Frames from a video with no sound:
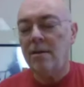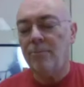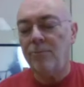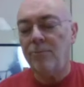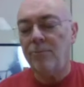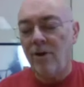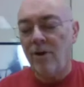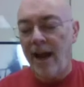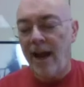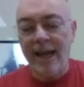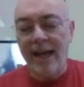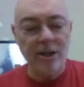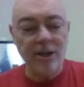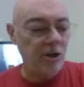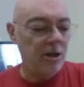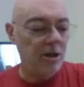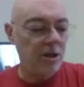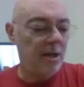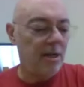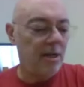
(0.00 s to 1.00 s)

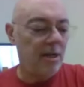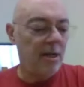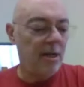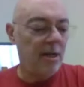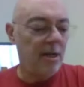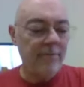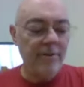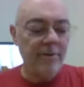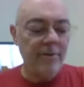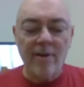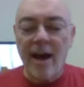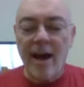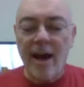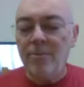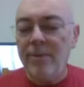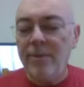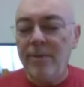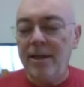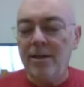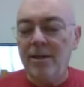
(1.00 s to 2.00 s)
branch have
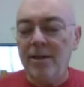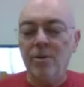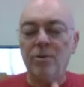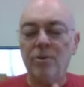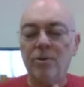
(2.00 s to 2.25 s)
invited me to do a